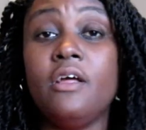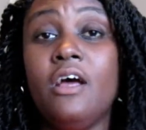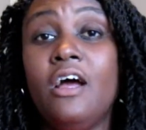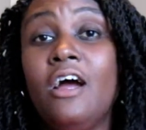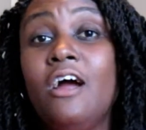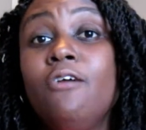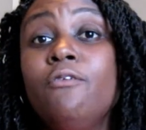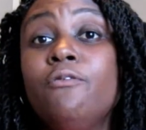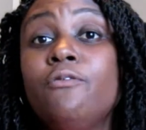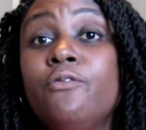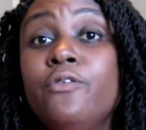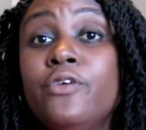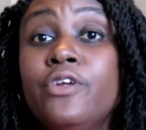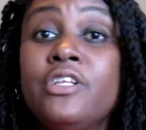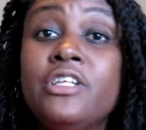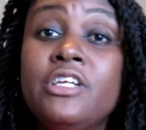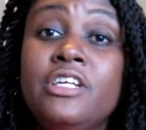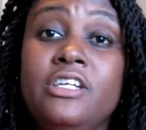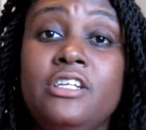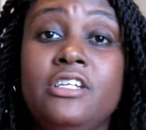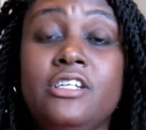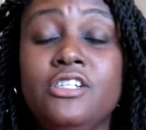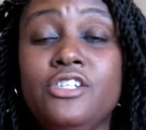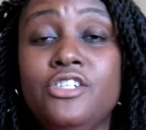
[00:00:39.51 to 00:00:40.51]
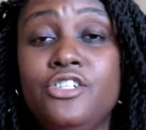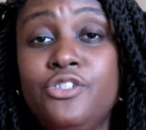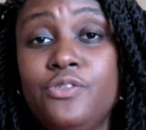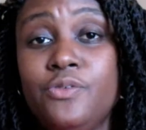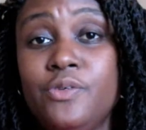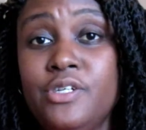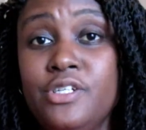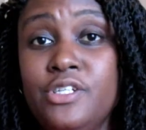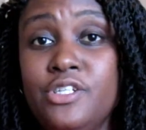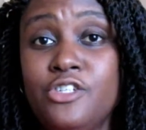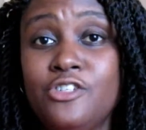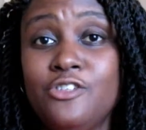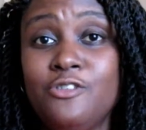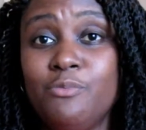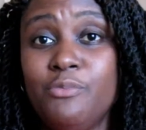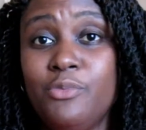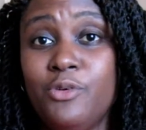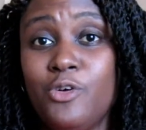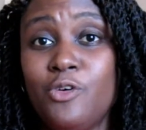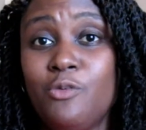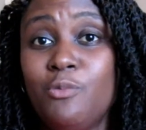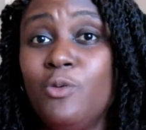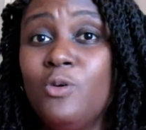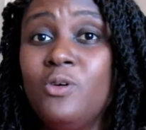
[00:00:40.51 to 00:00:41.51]
I really enjoyed this
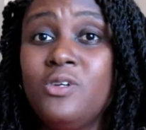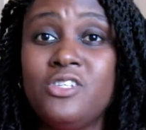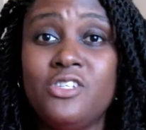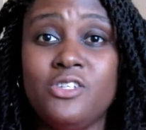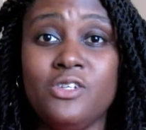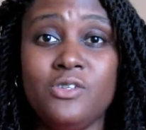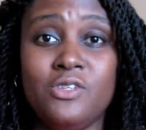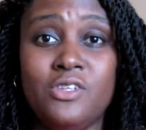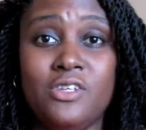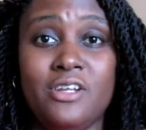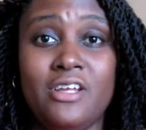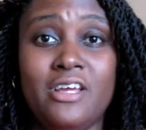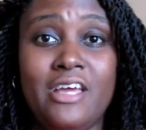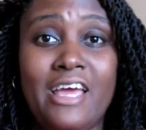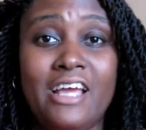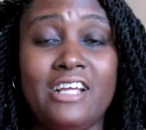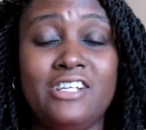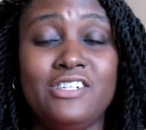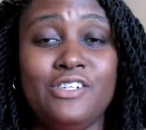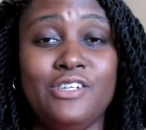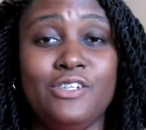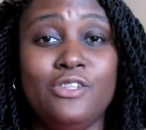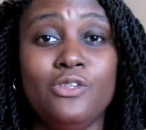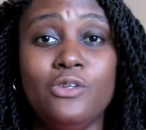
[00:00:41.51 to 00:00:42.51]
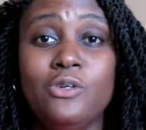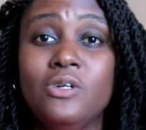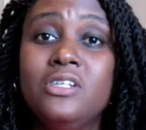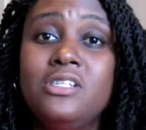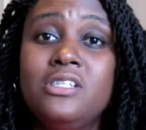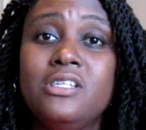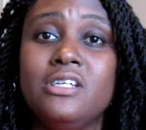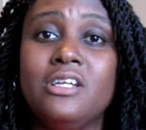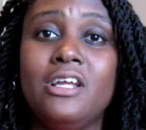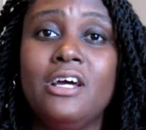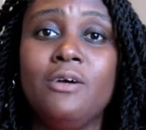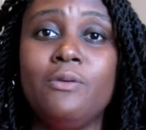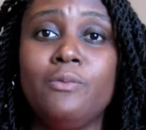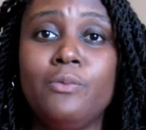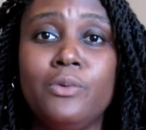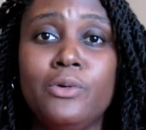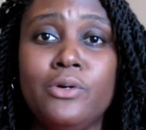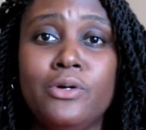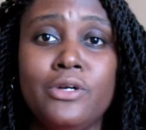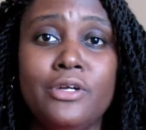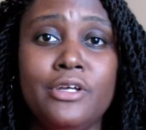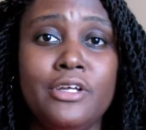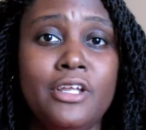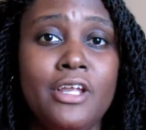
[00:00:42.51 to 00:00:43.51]
book, more so than I actually thought that I
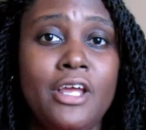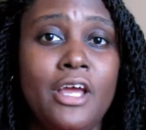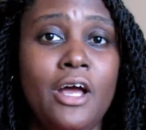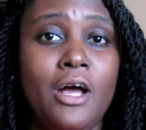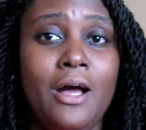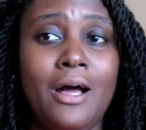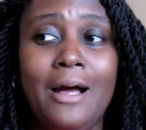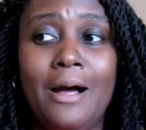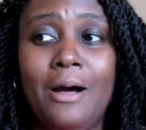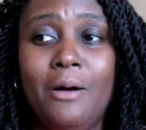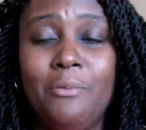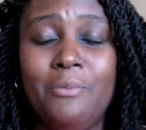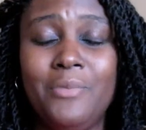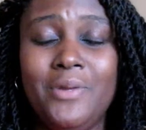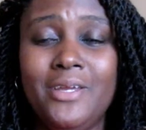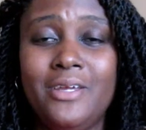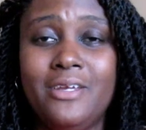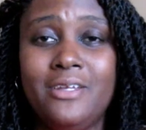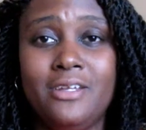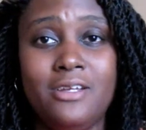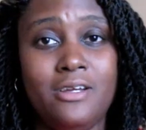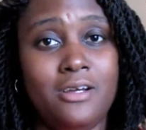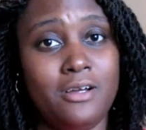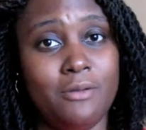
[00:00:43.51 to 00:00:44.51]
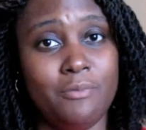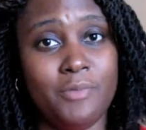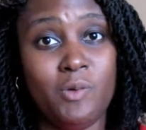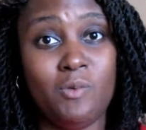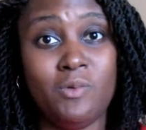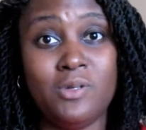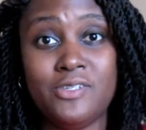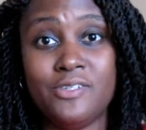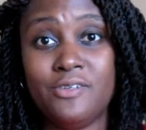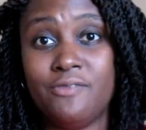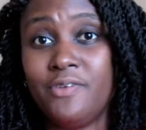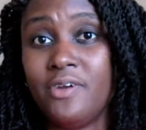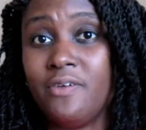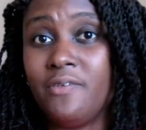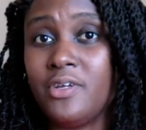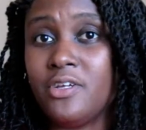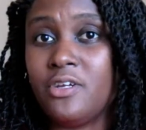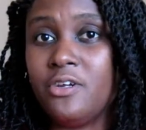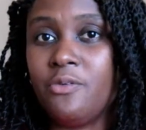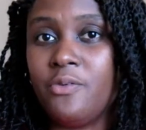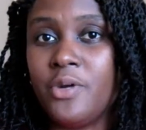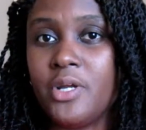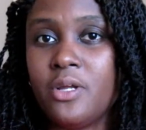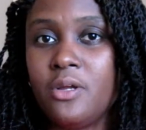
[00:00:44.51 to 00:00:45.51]
would, albeit it was a very
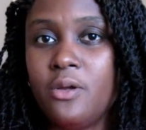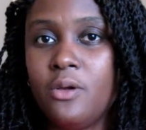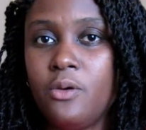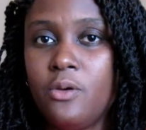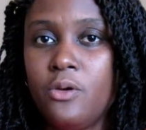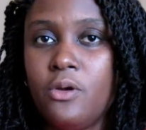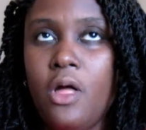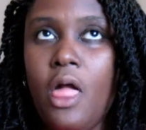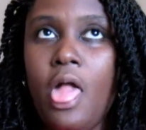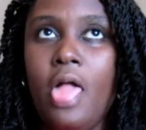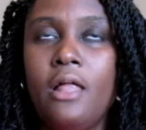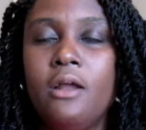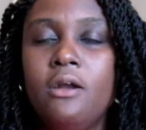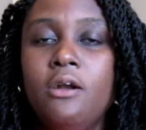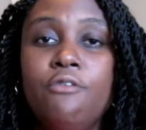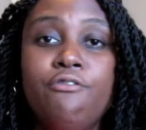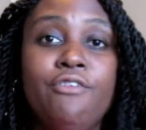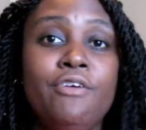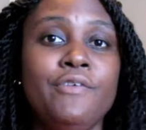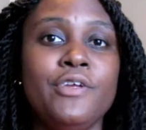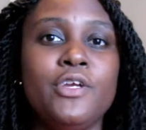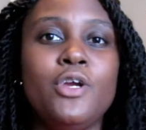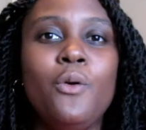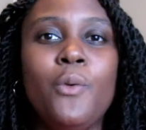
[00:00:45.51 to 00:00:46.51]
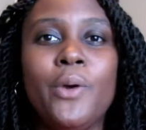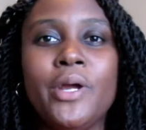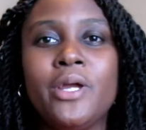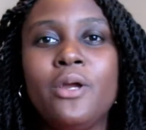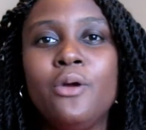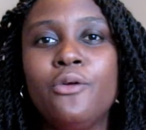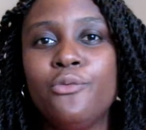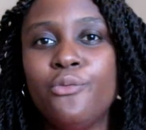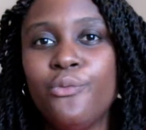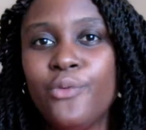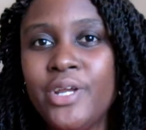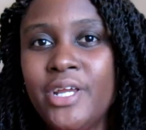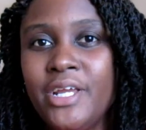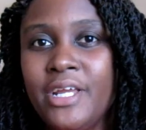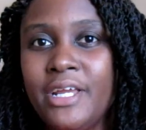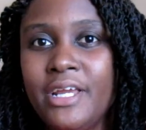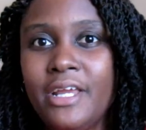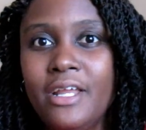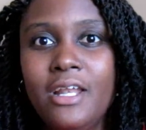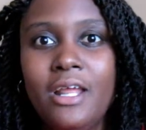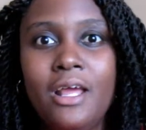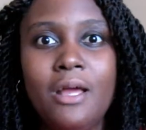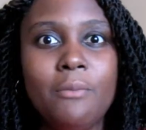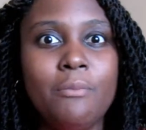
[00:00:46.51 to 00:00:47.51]
quick
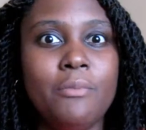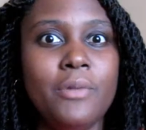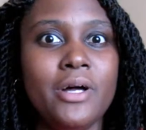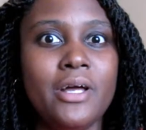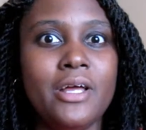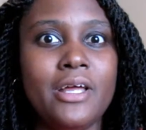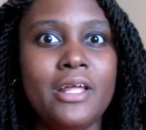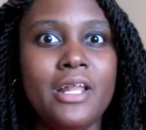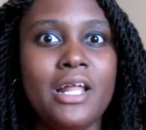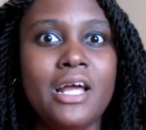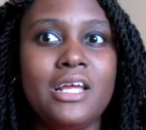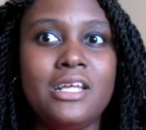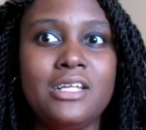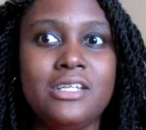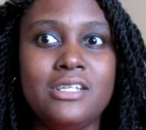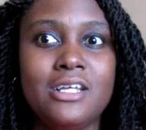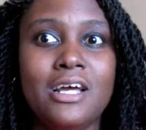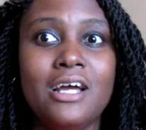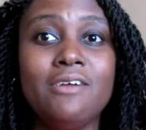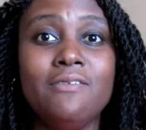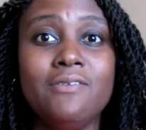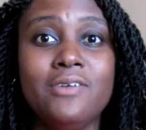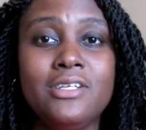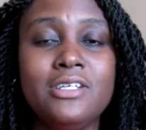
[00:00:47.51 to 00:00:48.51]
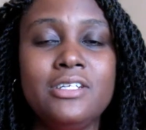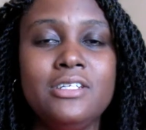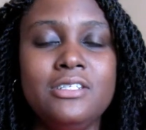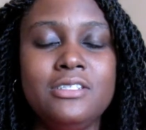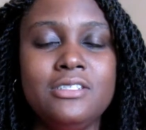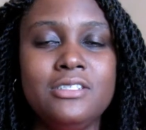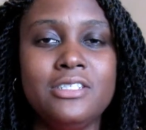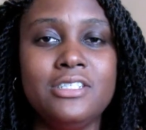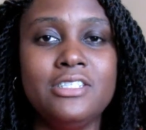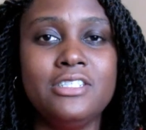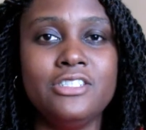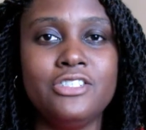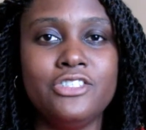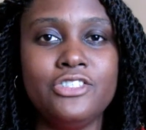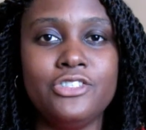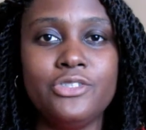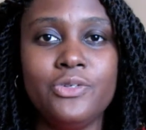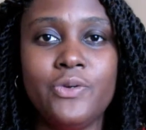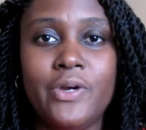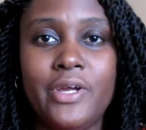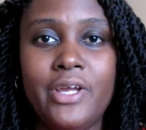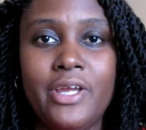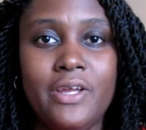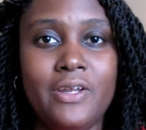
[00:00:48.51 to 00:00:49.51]
read, but I really did
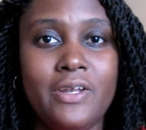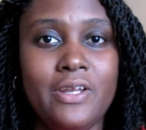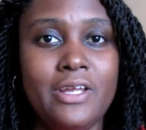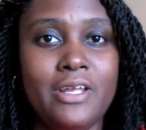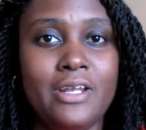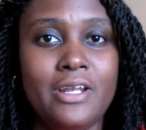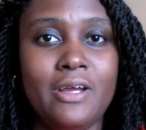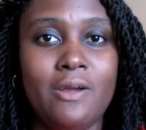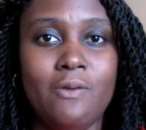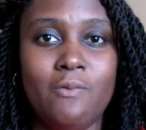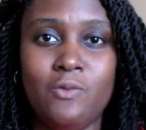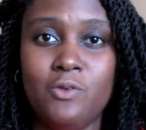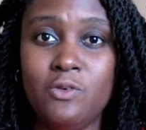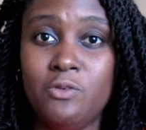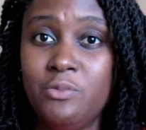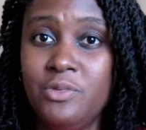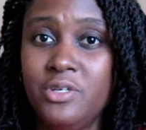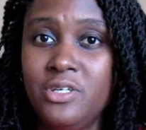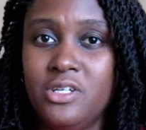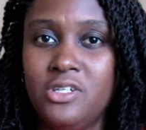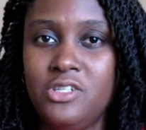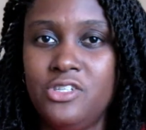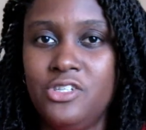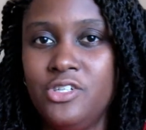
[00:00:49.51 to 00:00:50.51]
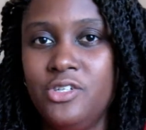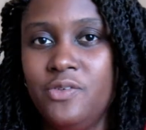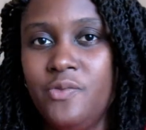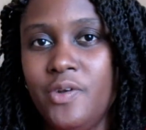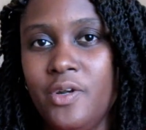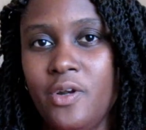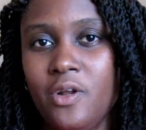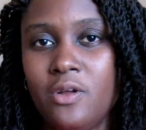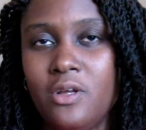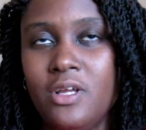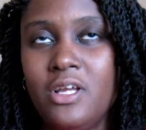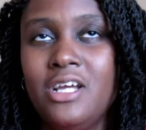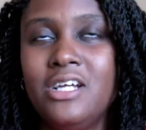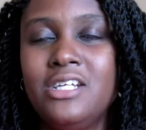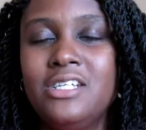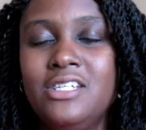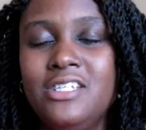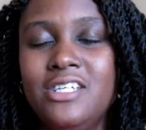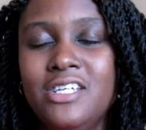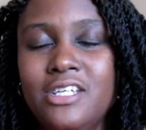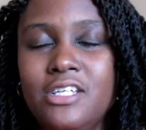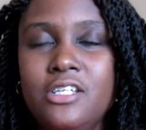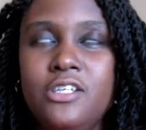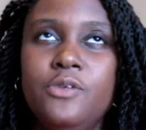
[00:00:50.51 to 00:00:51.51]
enjoy it, and I will be
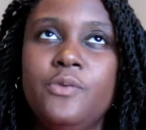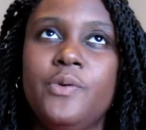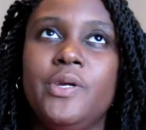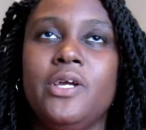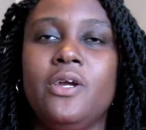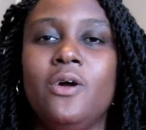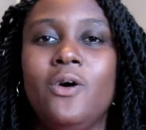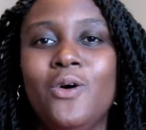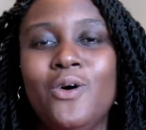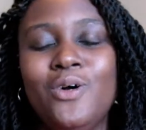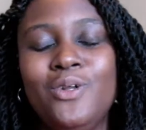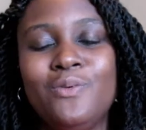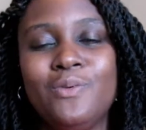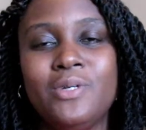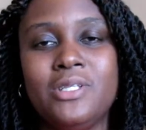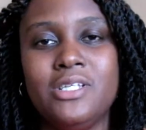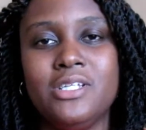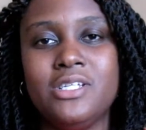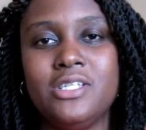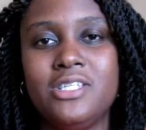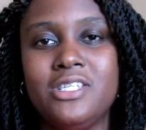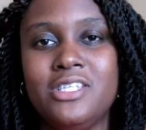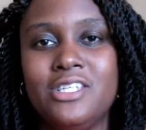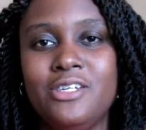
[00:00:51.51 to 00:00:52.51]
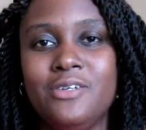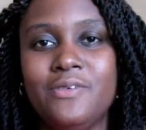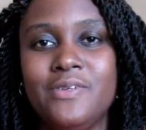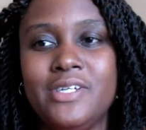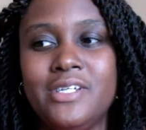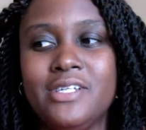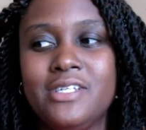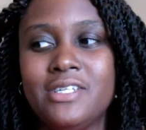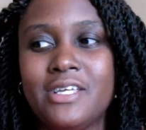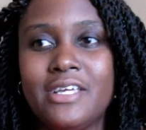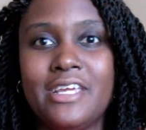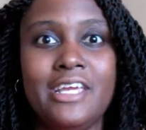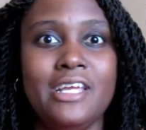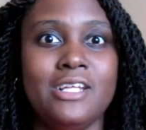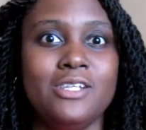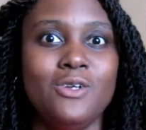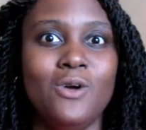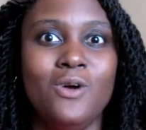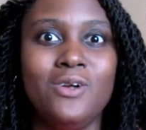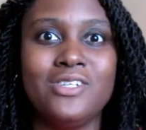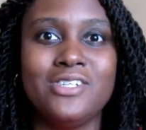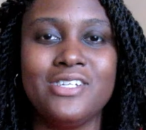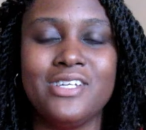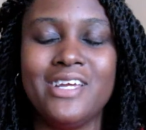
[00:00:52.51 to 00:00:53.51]
continuing on with this series. I can't
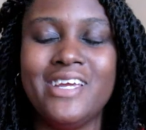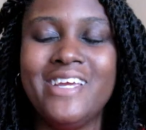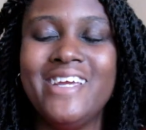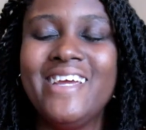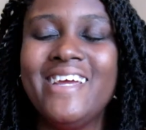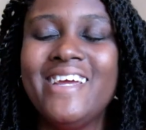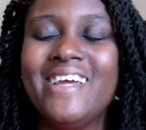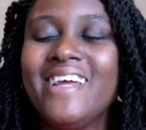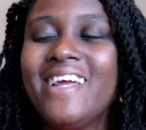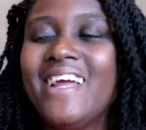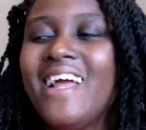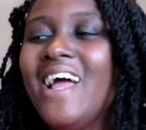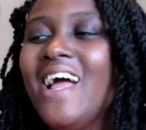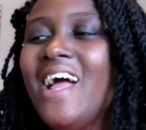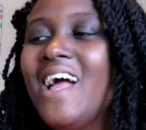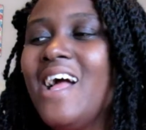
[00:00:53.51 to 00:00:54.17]
talk today.